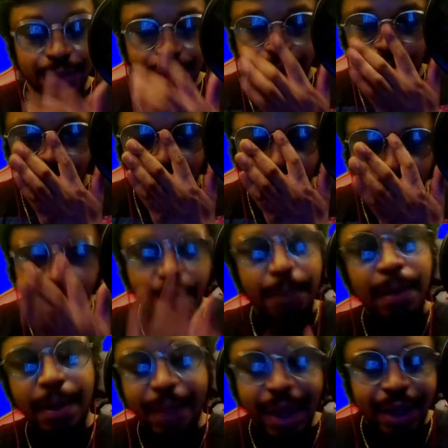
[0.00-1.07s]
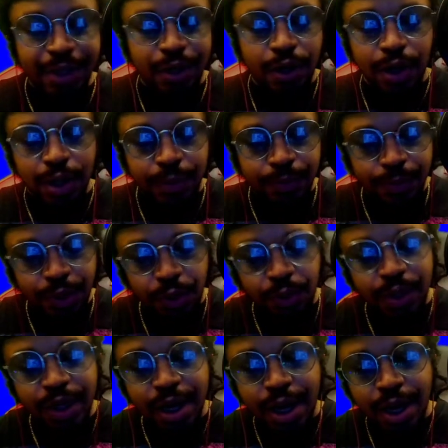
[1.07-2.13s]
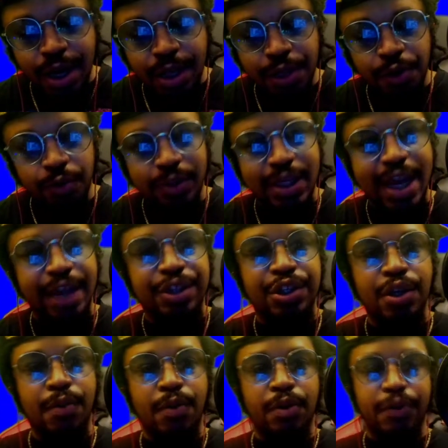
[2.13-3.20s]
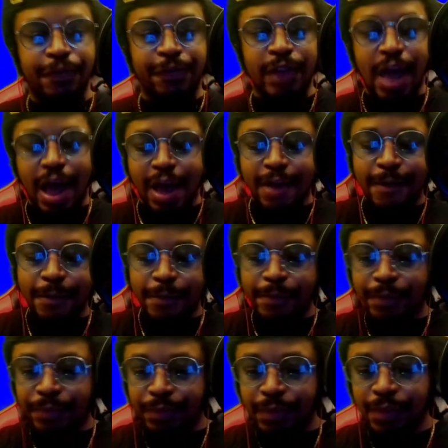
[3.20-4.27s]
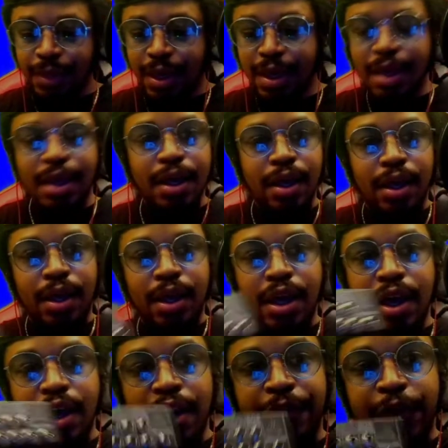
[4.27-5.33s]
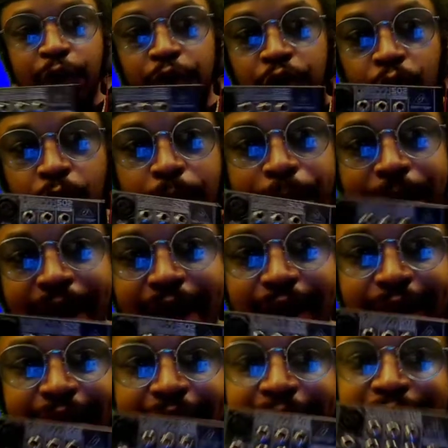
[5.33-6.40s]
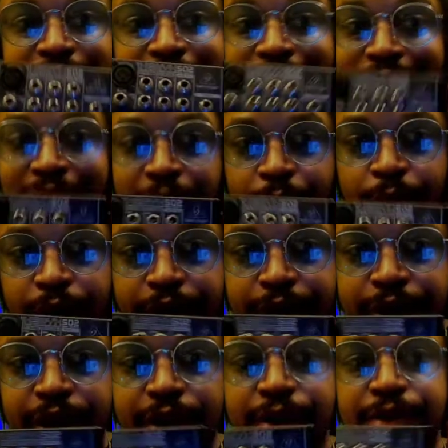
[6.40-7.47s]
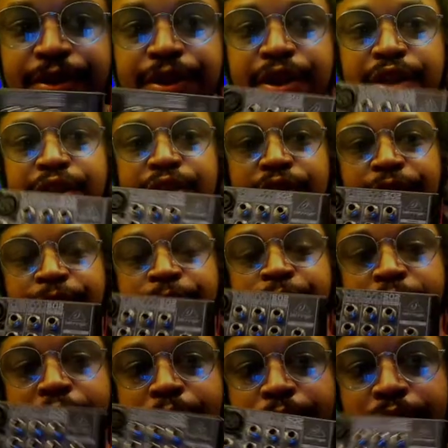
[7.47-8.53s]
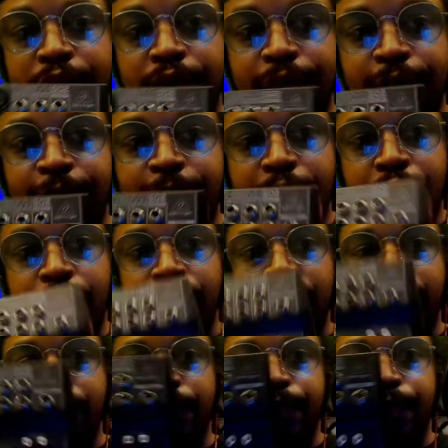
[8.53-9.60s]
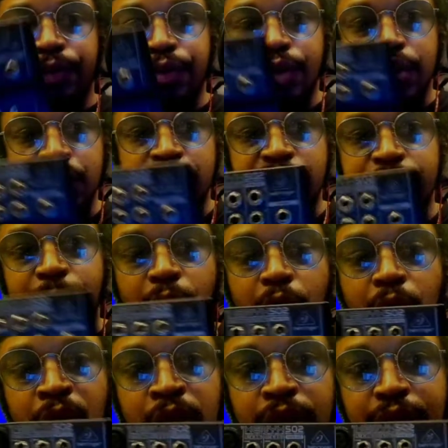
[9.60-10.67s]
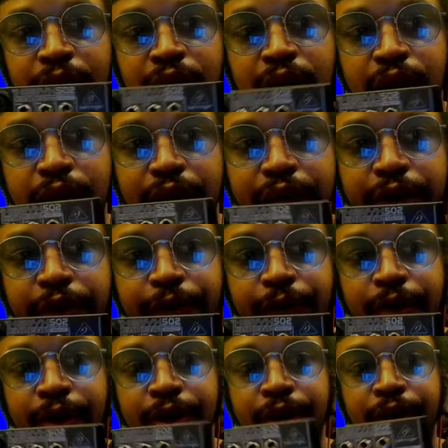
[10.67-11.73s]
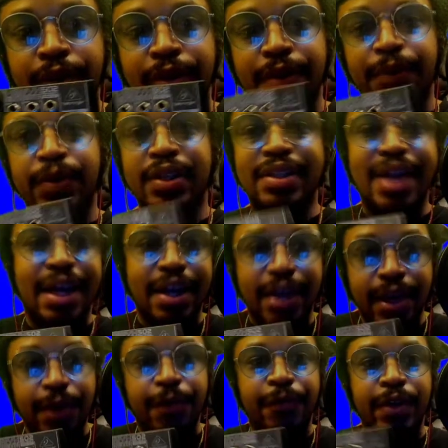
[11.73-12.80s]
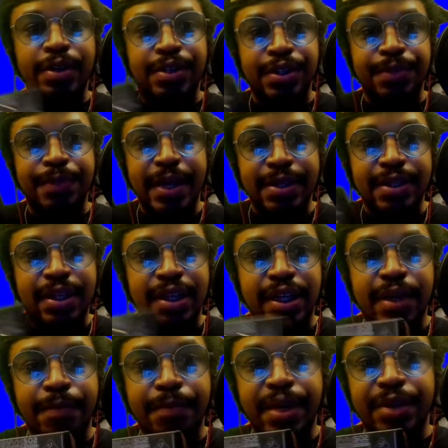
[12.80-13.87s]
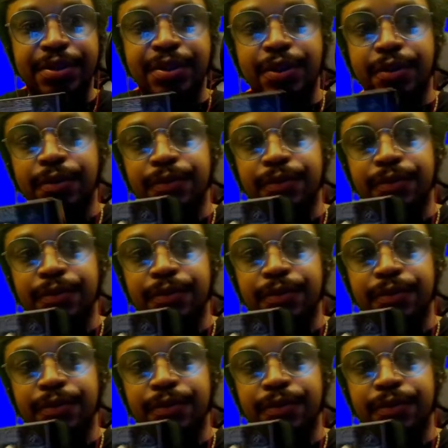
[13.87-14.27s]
So, my bad, y'all. We're doing a little tech show on the fly. If you're doing podcasting, get one of these. This is a very, very small well, it's not an interface. It's basically a mixer.